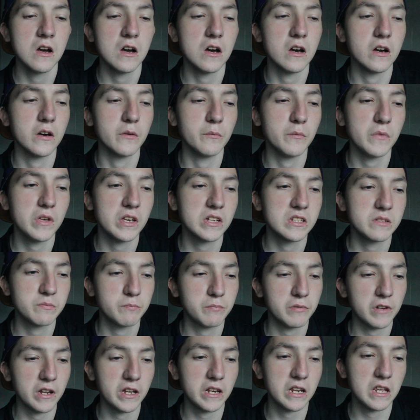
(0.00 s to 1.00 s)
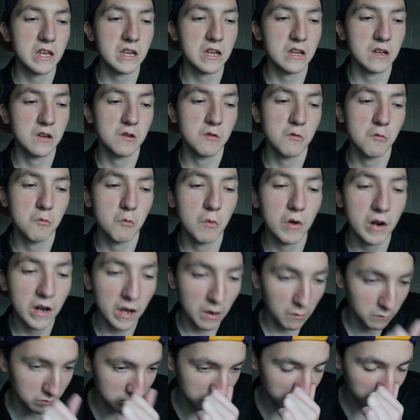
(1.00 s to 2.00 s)
um, explaining what
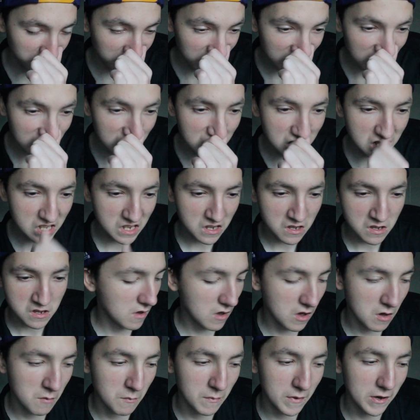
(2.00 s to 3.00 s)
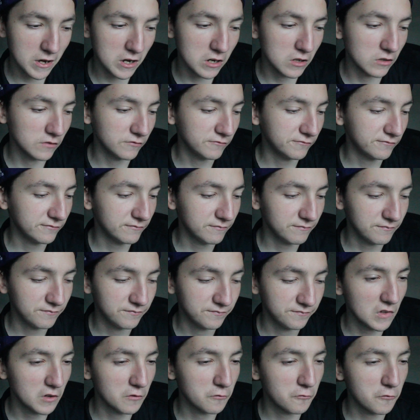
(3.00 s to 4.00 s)
I was feeling about
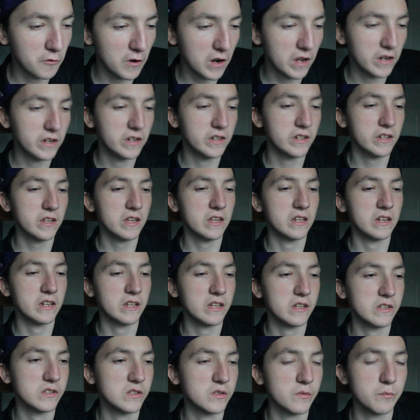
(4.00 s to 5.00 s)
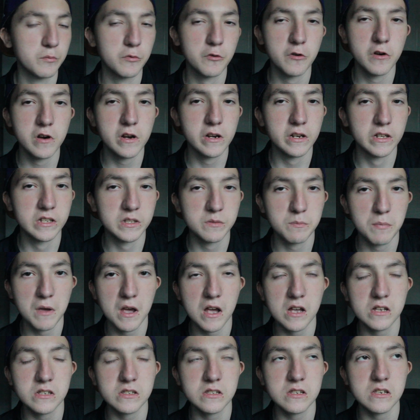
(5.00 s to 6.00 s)
a friend and his support and his
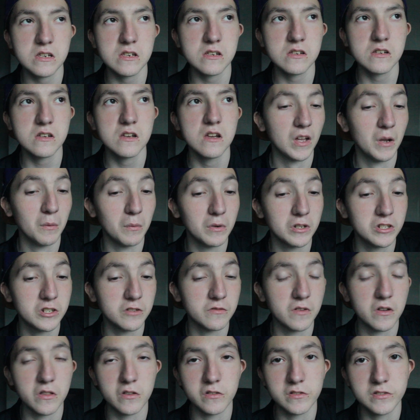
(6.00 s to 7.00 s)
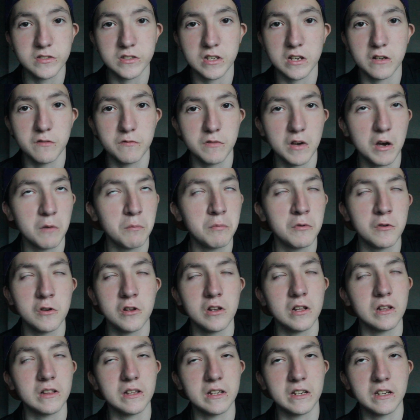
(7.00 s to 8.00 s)
passing, a bunch of other stuff. I'll
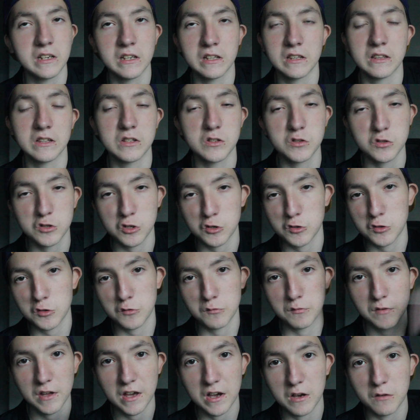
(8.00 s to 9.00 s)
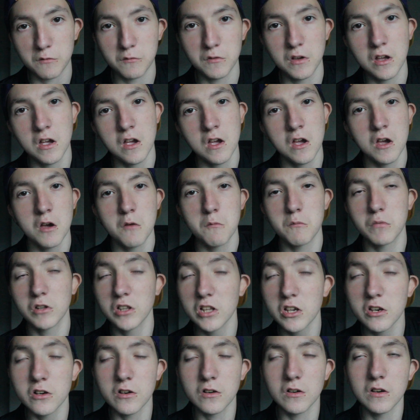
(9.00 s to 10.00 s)
put a link in the description down
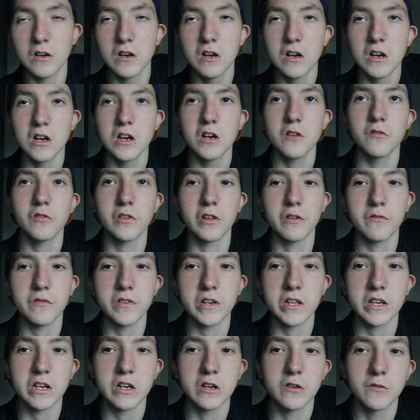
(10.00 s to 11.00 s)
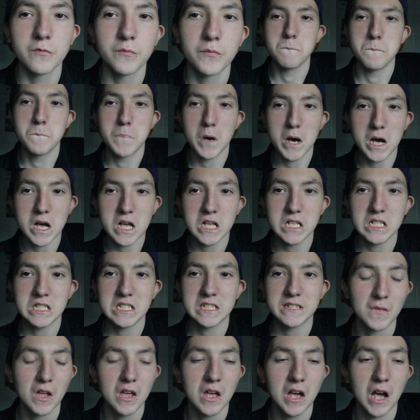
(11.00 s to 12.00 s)
below for that video. But
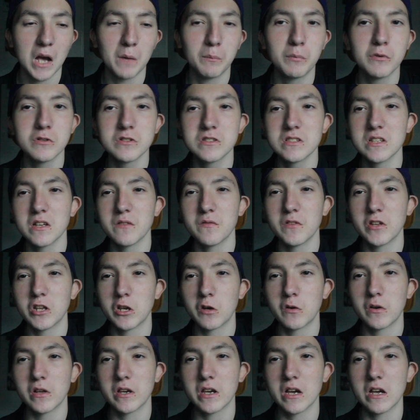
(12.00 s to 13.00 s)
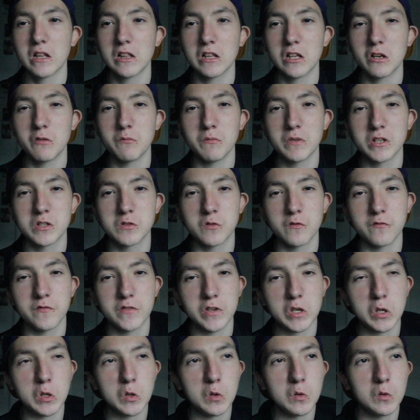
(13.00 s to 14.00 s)
I posted that video and I got a lot of mixed
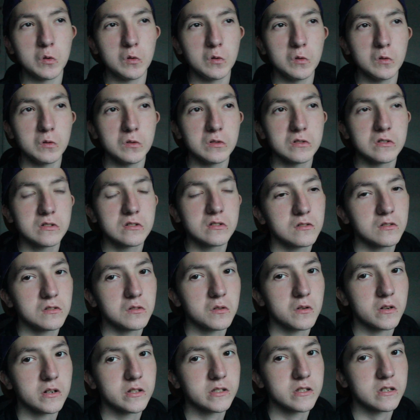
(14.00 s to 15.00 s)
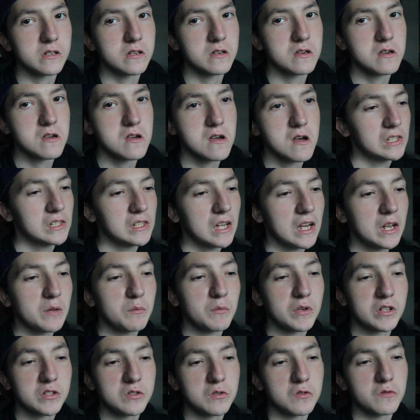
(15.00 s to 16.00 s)
reviews reviews towards it. A lot of
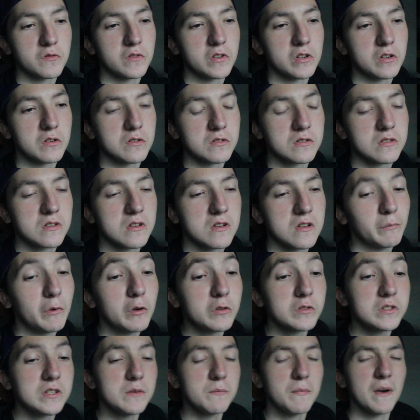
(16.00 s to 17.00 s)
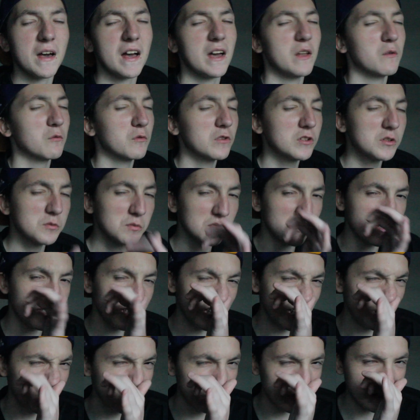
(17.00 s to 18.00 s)
mixed reviews. Mostly bad, which was
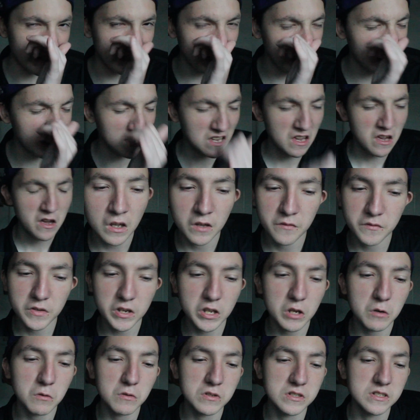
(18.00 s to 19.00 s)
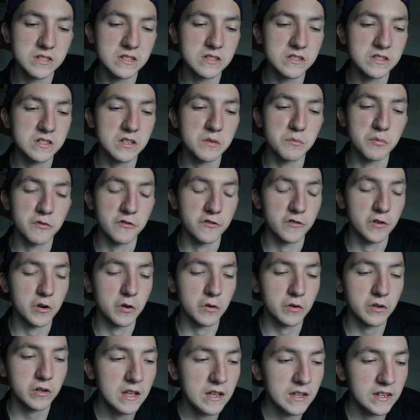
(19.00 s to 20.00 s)
interesting. The video wasn't to
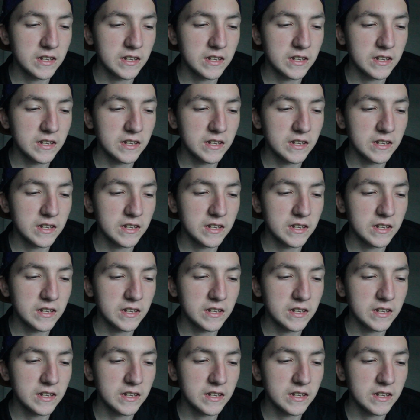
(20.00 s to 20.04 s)
provoke